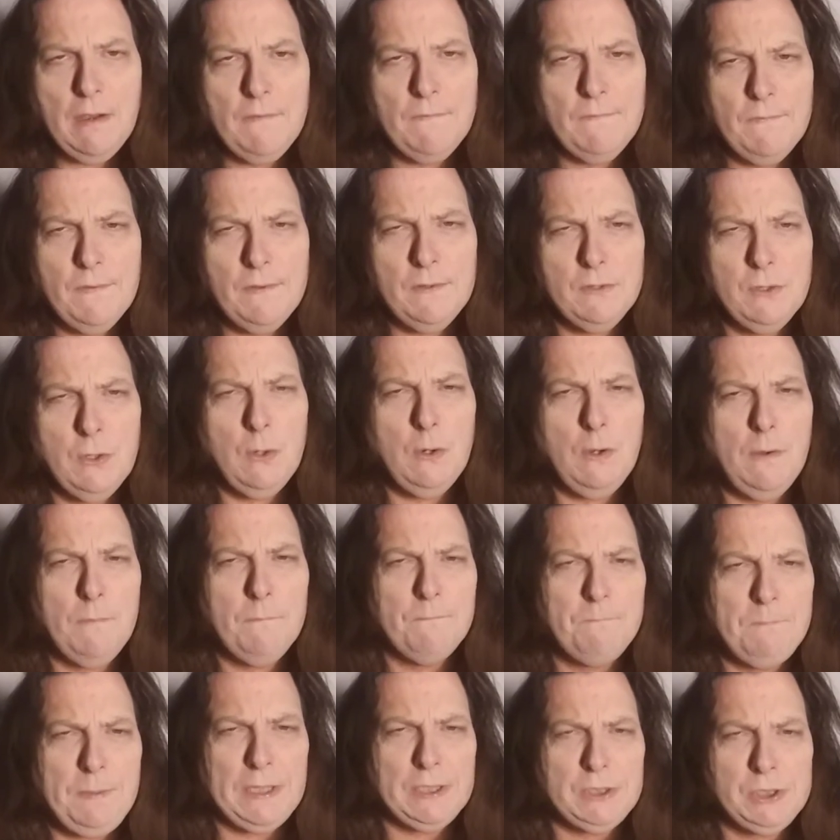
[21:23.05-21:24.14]
well,
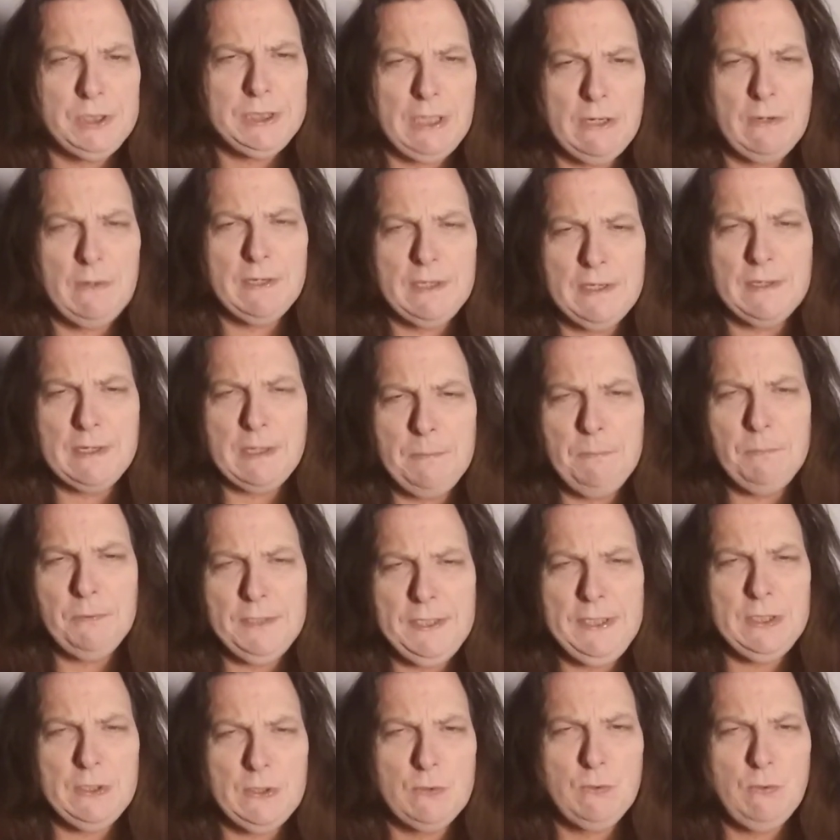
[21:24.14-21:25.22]
Bechara to complete
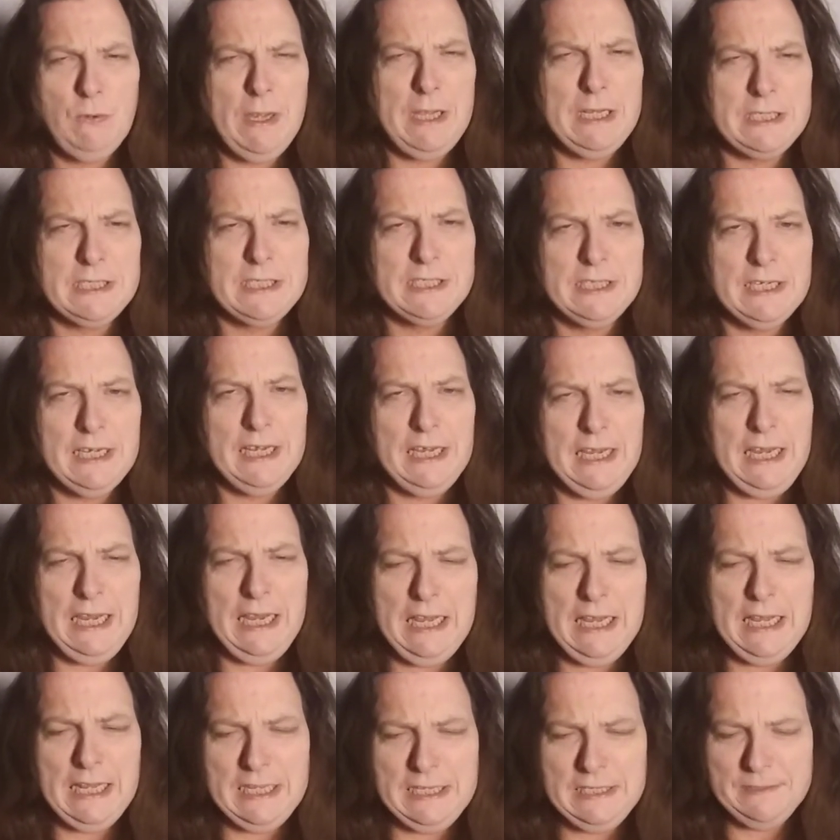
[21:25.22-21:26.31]
her quest.
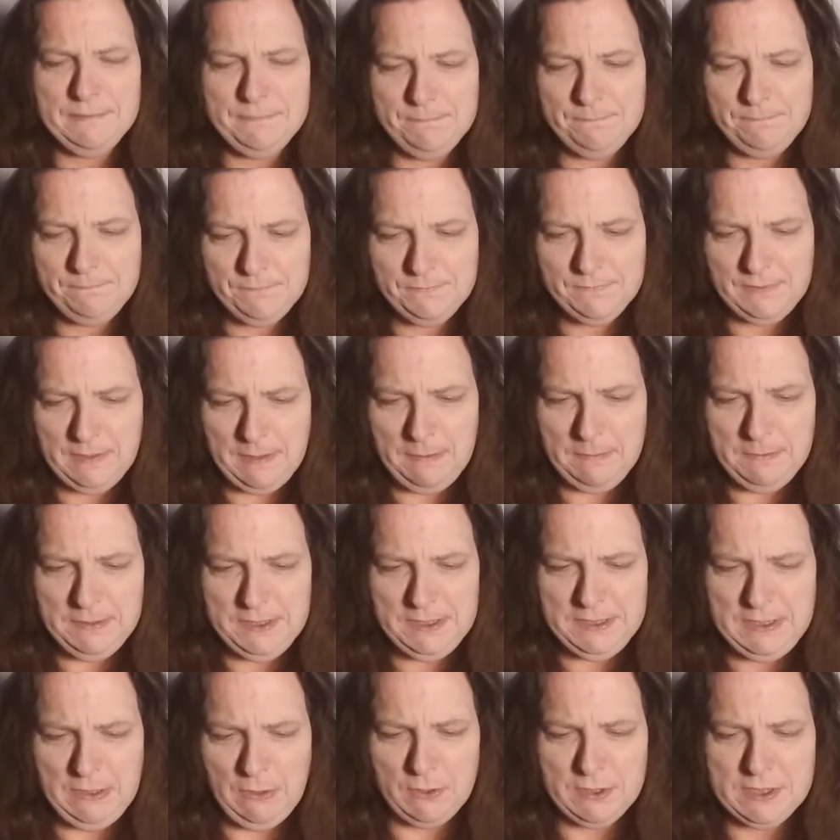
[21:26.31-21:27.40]
And he
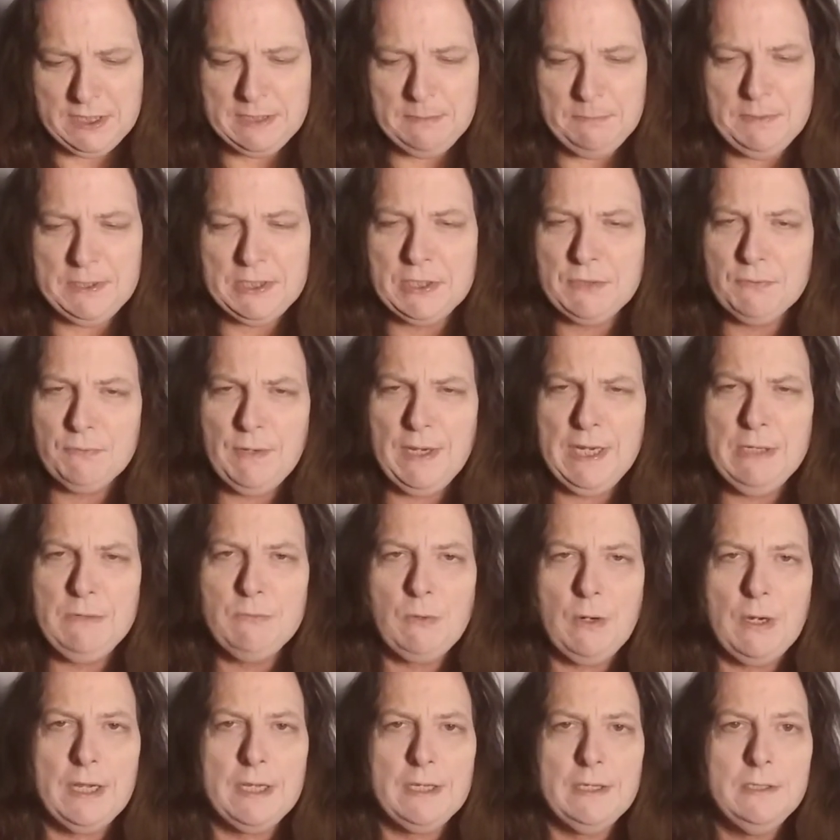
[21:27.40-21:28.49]
also misread
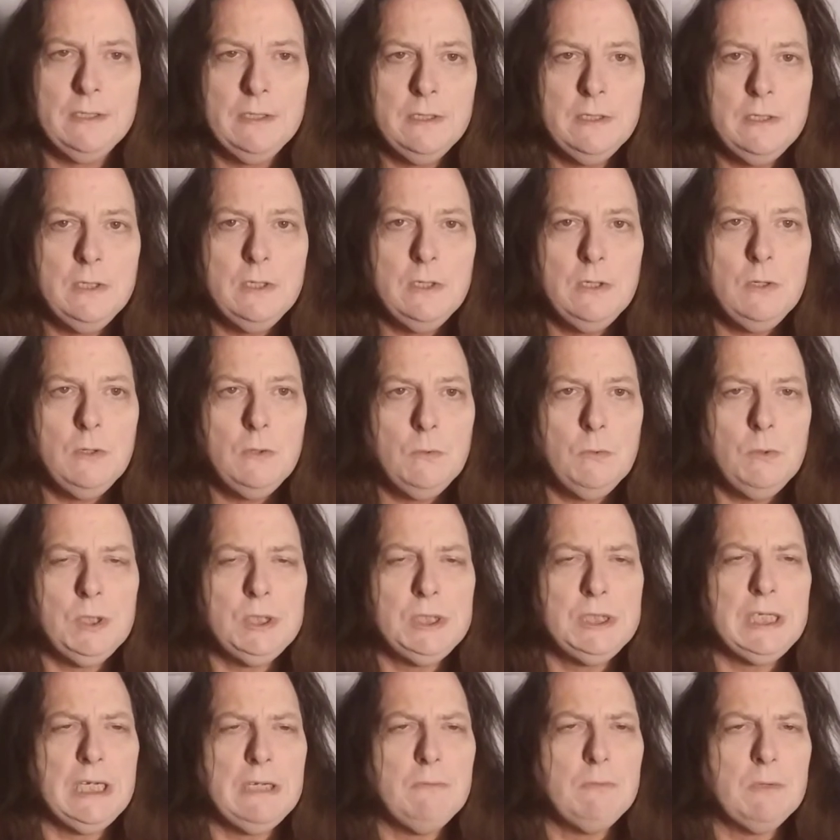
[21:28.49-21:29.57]
one, which
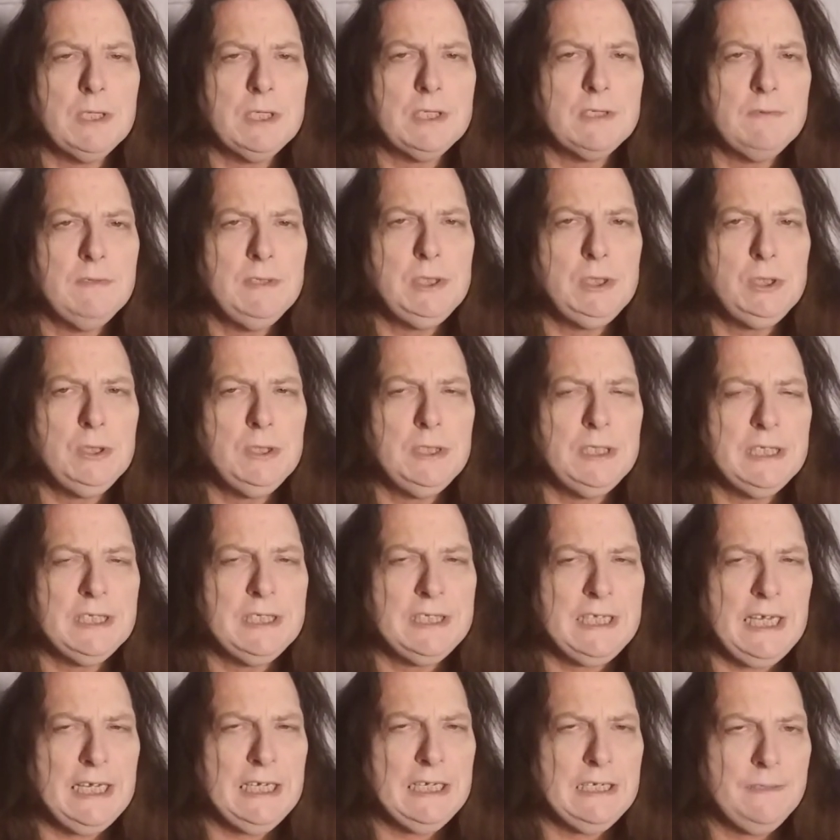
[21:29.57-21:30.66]
said was originally to
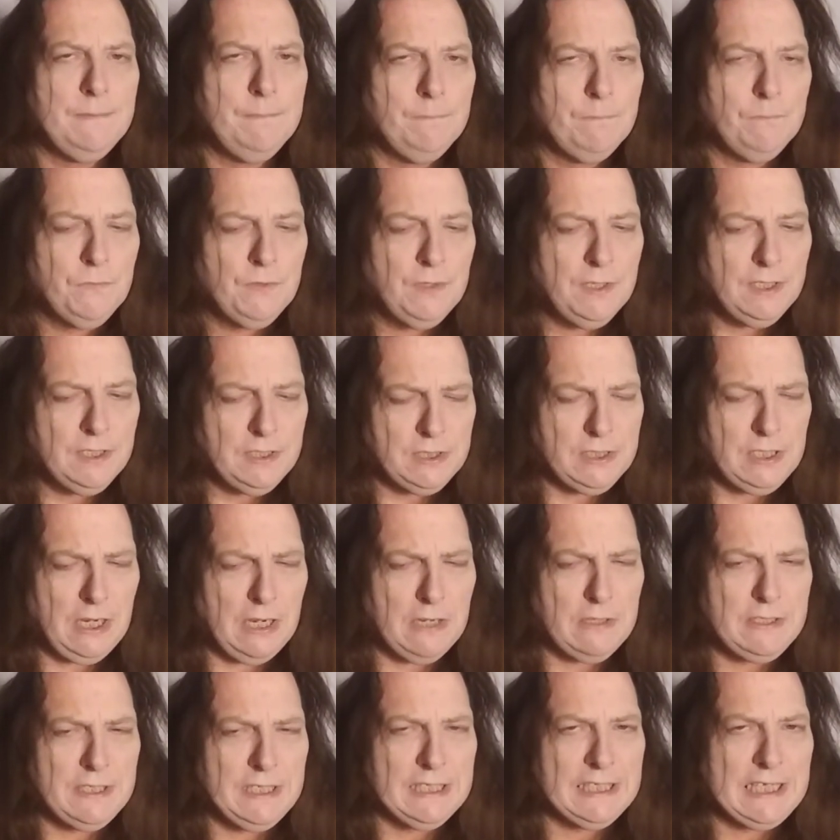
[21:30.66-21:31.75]
take talk to
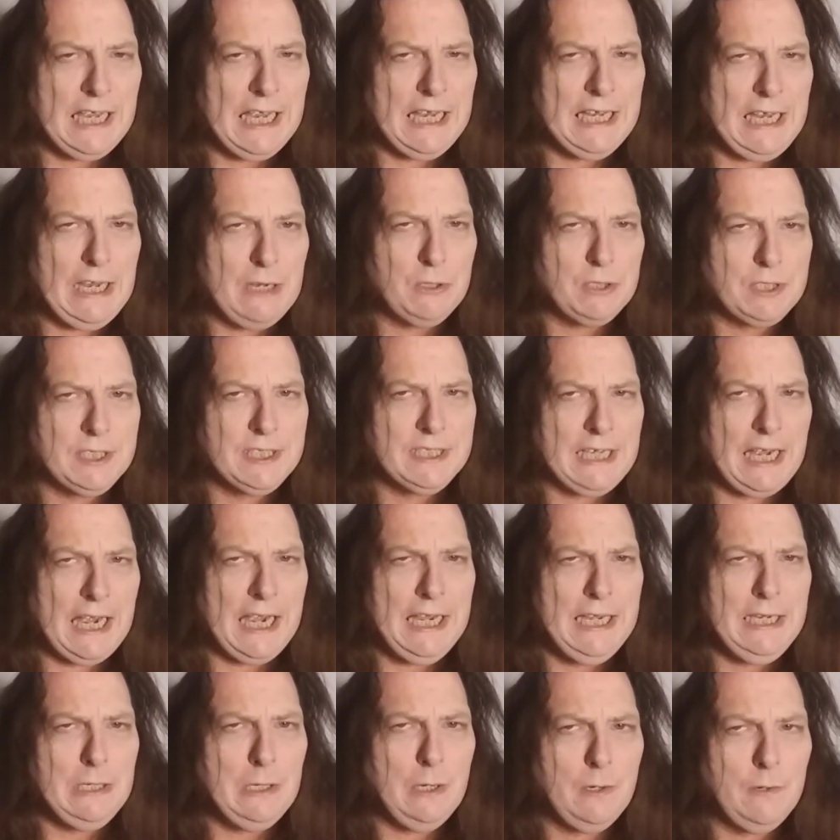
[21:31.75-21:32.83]
the guy outside
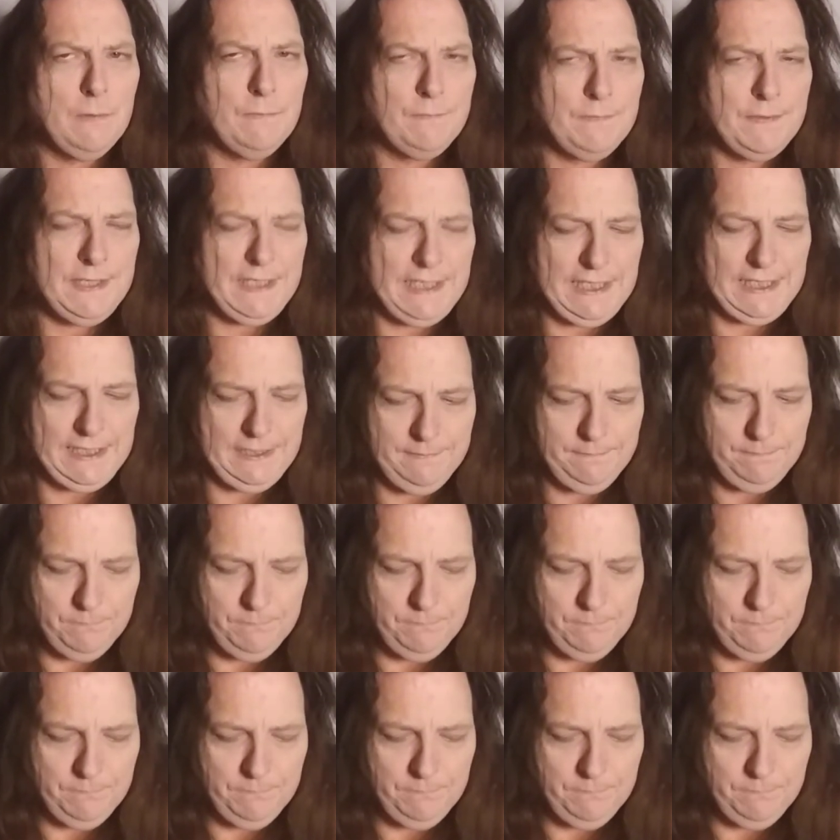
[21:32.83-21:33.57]
of the